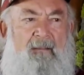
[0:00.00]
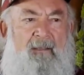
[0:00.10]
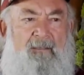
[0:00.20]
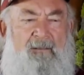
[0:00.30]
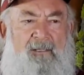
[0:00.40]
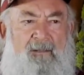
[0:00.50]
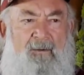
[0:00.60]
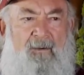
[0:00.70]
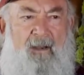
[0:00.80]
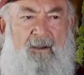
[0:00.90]
That there's
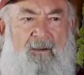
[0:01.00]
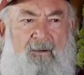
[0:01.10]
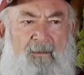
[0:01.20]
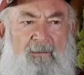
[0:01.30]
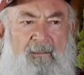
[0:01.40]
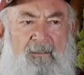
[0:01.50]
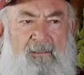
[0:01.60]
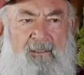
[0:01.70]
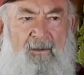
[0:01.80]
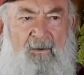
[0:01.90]
no air current, that
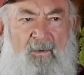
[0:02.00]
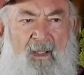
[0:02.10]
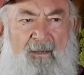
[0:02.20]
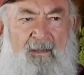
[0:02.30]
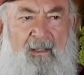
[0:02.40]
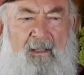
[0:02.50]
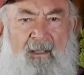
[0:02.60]
there's no wind,